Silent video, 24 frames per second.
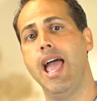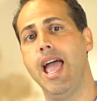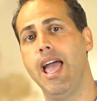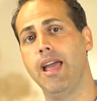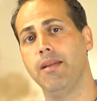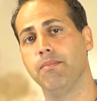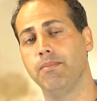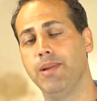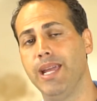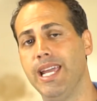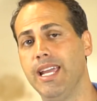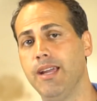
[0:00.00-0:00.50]

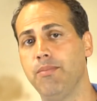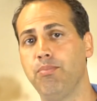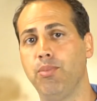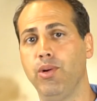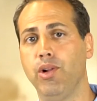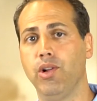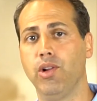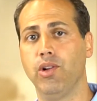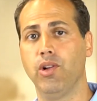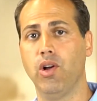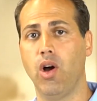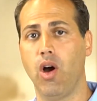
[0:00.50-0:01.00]
and
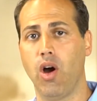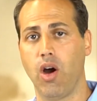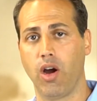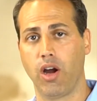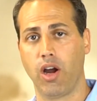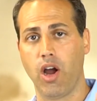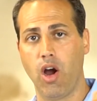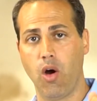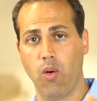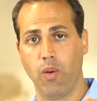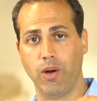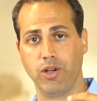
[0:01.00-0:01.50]
people are
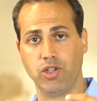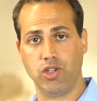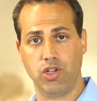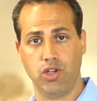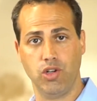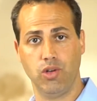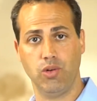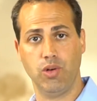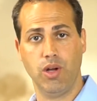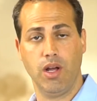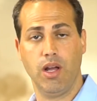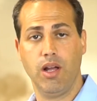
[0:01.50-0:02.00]
going
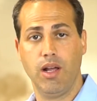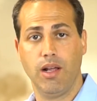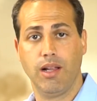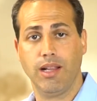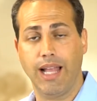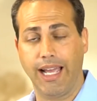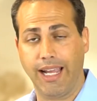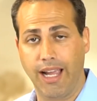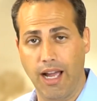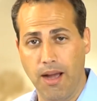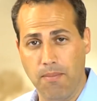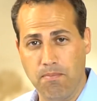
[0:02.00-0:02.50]
to
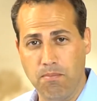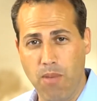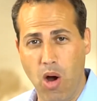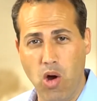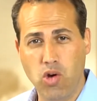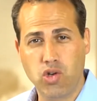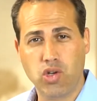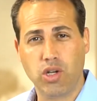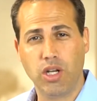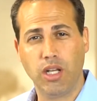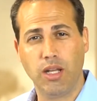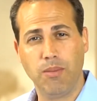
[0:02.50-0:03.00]
like
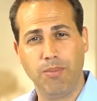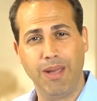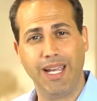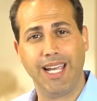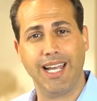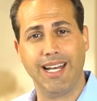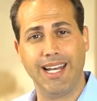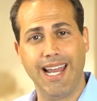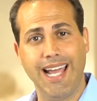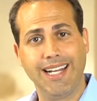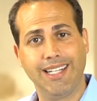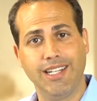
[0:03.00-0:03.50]
emotionally be
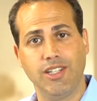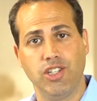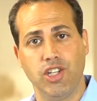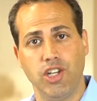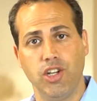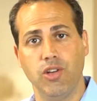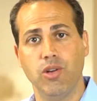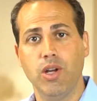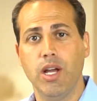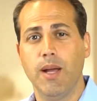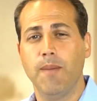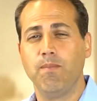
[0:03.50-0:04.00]
connected
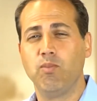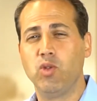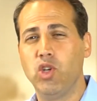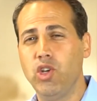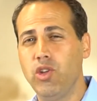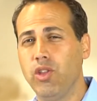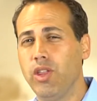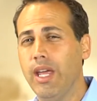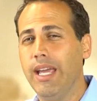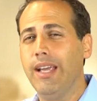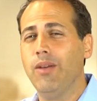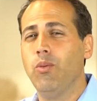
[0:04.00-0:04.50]
to you. Do
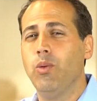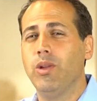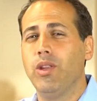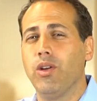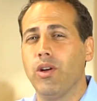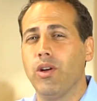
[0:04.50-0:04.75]
you think when